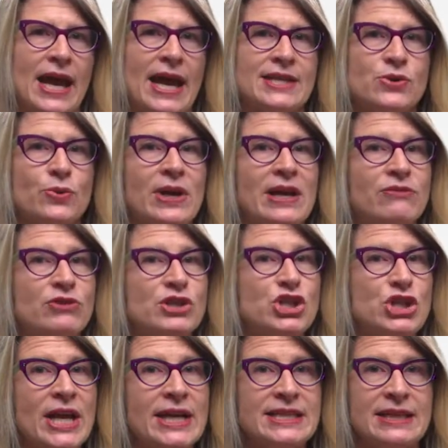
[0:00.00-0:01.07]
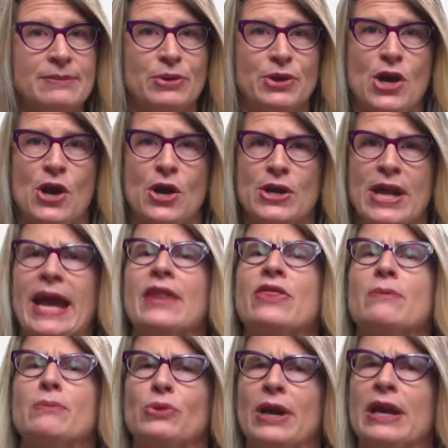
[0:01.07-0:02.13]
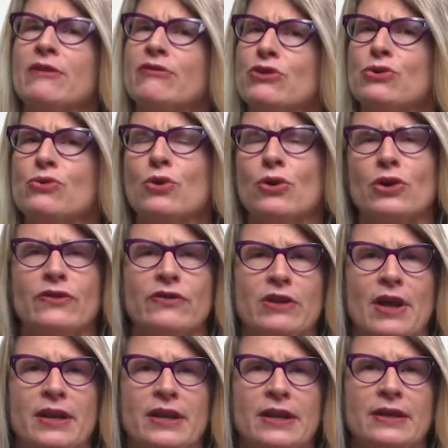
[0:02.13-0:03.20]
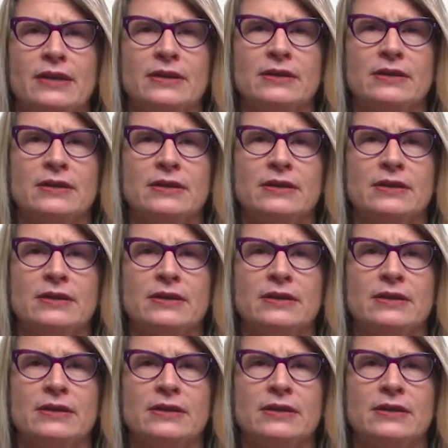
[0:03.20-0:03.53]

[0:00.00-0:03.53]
as a way of rejecting Bernard and the Brave New World of London.